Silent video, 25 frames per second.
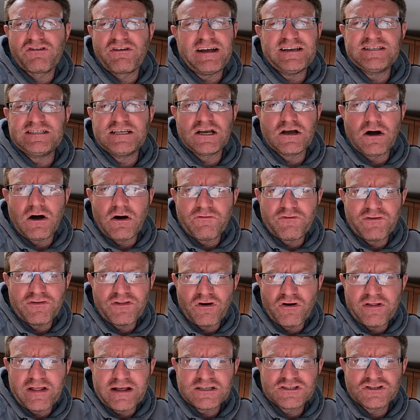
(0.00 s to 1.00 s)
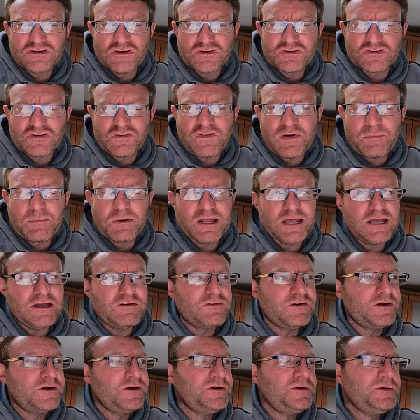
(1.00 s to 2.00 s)
crazy golf and all that sort of stuff, I
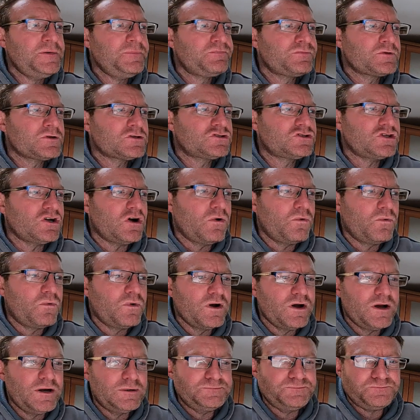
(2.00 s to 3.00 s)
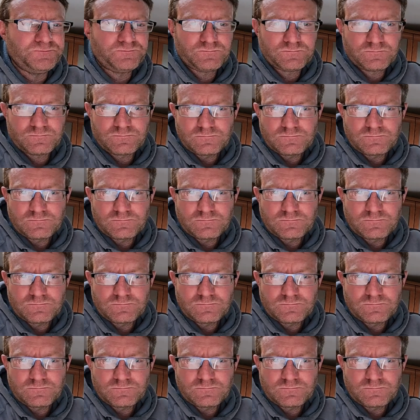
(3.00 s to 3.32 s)
believe. So